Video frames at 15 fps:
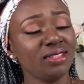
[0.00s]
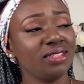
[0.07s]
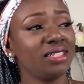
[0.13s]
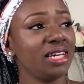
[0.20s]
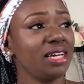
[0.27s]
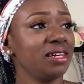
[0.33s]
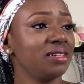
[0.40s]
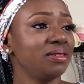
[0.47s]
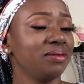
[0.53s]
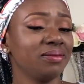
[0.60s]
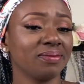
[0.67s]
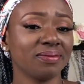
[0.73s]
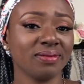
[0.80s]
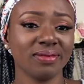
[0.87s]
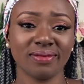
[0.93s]
Damn,
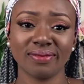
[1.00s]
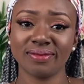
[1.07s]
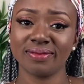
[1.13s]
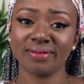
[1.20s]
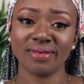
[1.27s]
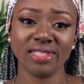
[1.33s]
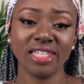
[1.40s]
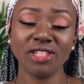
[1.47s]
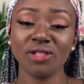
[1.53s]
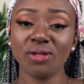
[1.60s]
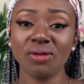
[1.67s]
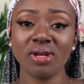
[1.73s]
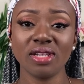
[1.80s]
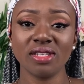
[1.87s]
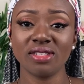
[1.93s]

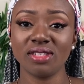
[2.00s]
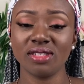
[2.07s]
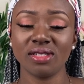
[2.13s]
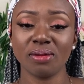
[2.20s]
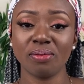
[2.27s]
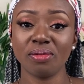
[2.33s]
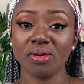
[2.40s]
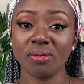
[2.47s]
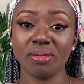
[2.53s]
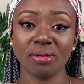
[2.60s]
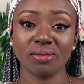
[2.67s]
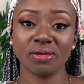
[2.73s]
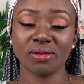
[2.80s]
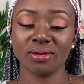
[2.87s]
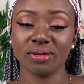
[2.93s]
ignorance is a
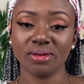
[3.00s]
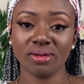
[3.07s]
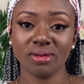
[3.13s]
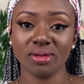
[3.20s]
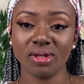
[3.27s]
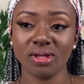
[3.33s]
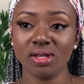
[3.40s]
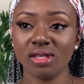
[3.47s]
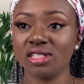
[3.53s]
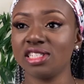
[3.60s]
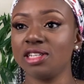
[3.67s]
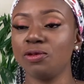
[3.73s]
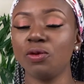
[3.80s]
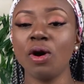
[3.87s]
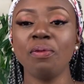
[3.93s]
problem,
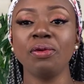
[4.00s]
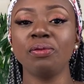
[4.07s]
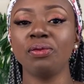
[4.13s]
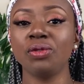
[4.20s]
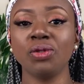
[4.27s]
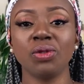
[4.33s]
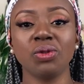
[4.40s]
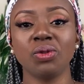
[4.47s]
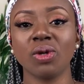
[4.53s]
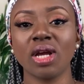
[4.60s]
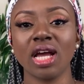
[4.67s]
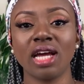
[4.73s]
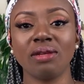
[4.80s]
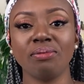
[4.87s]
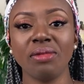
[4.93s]
honestly. What people don't know
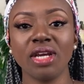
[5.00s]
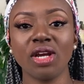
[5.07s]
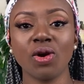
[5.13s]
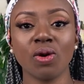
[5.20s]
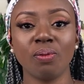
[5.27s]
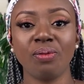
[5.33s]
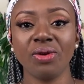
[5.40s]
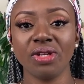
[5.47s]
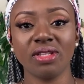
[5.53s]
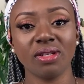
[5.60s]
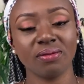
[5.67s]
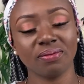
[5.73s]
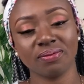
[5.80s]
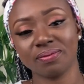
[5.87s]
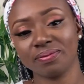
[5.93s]
can make or break them.